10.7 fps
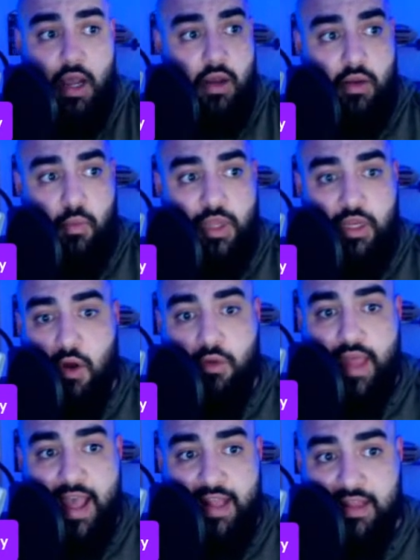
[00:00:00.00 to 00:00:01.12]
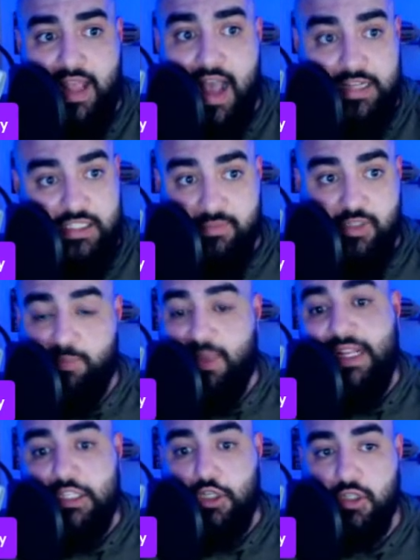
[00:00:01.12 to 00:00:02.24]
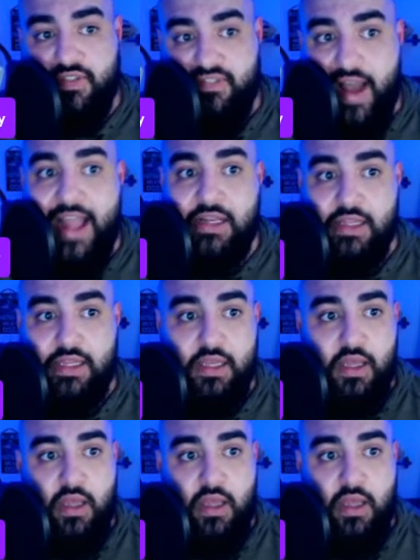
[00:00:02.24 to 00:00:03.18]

We know that they got some speedsters finally